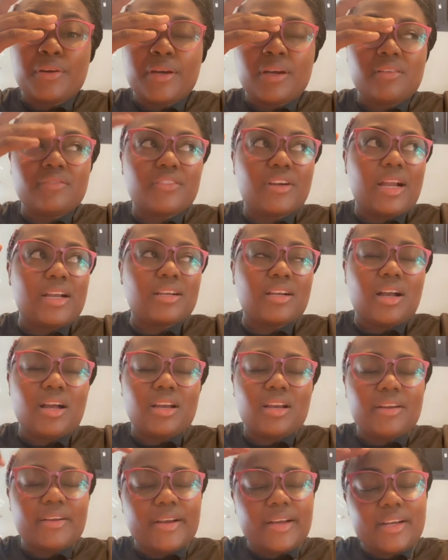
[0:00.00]
of Grand
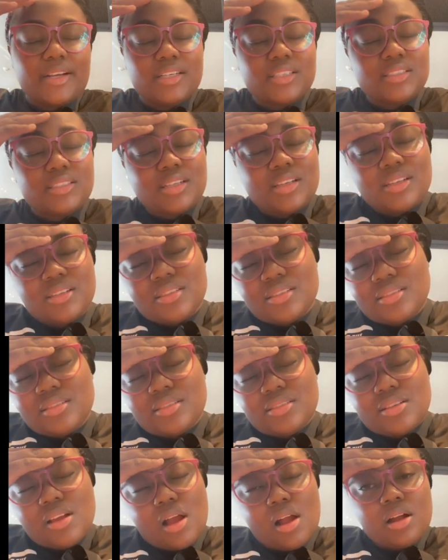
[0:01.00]
Gala rehearsals.
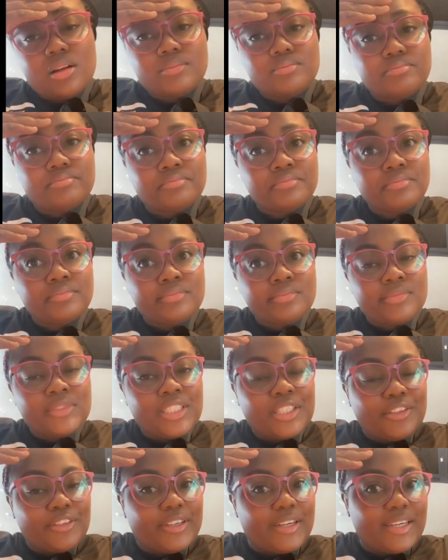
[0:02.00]

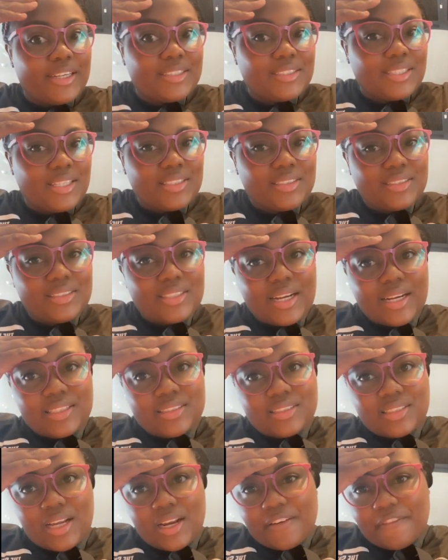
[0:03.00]
Rehearsals start
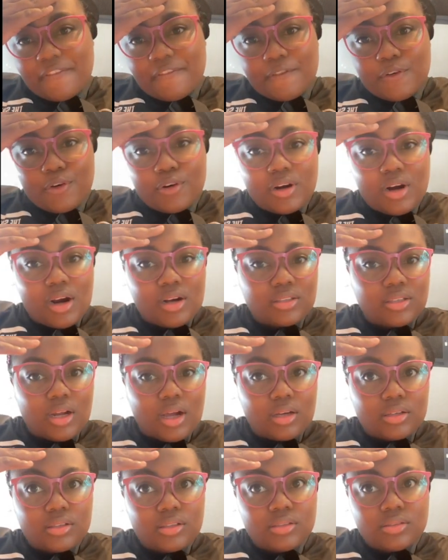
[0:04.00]
at 4
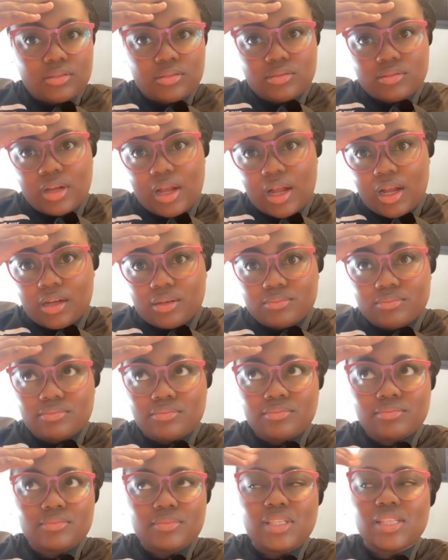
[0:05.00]
o'clock.
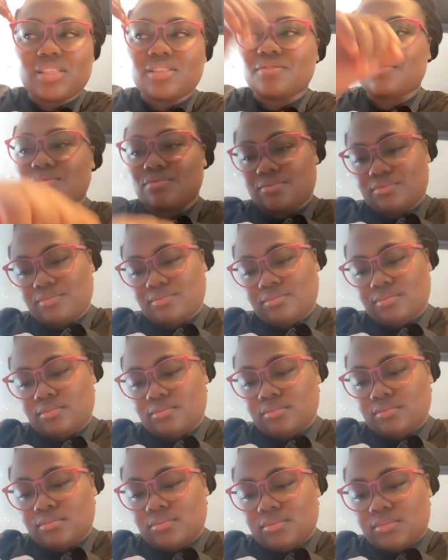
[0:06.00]
It's
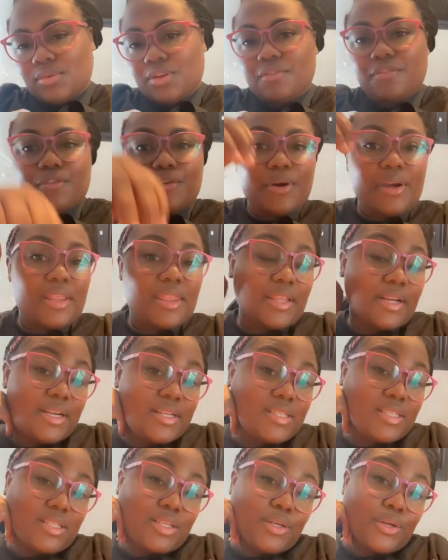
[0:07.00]

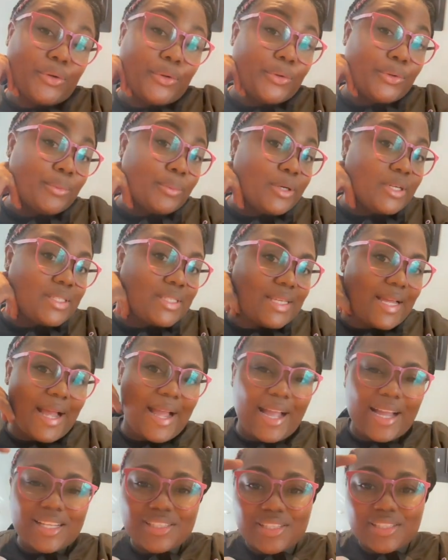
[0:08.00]
4:30 now, but I
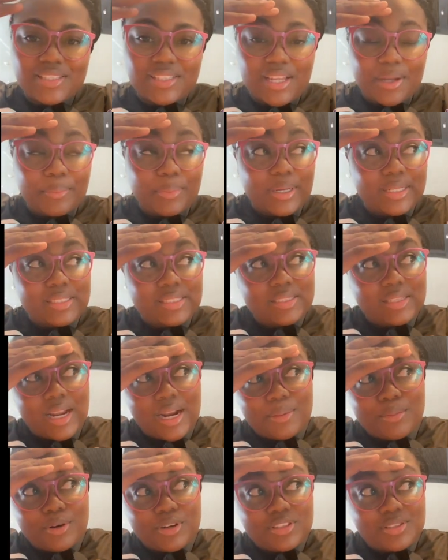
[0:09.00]
had to stop at
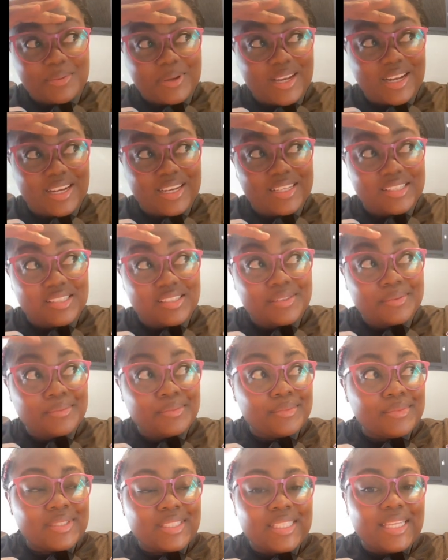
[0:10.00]
Starbucks because
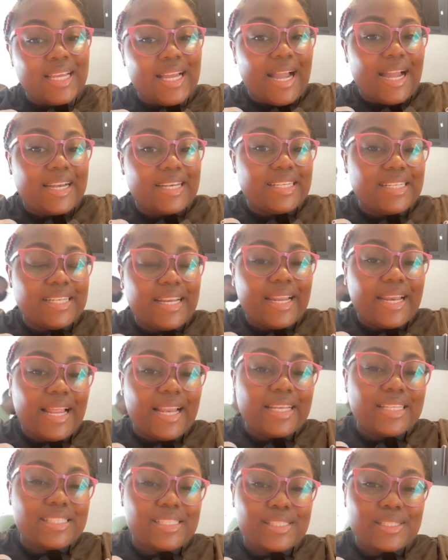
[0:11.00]
I needed a
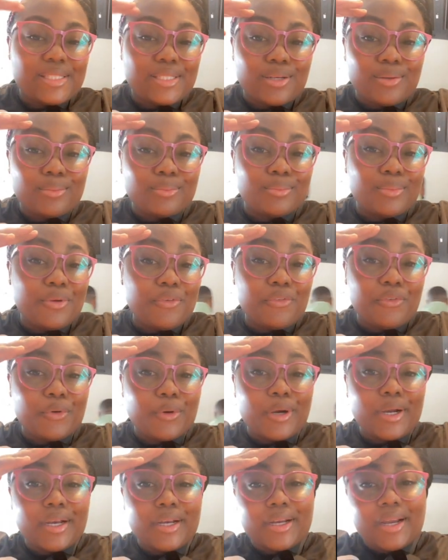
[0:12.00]
little something before
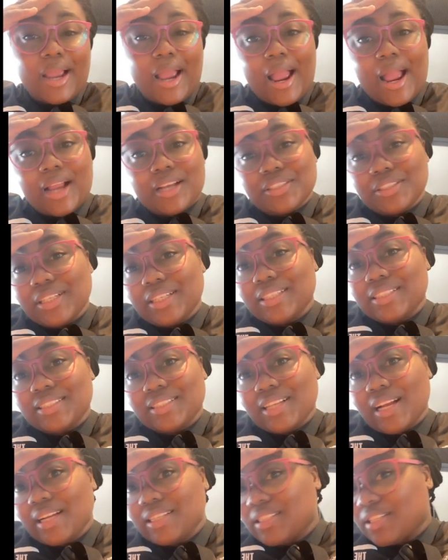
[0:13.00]
I actually
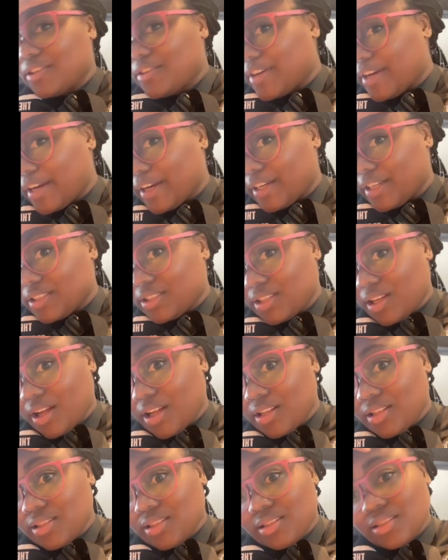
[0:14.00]
started
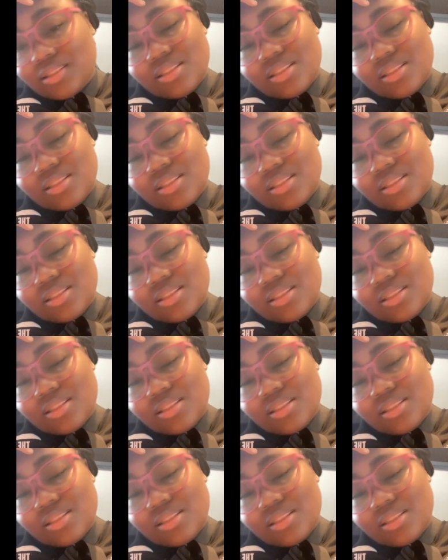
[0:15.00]
rehearsals.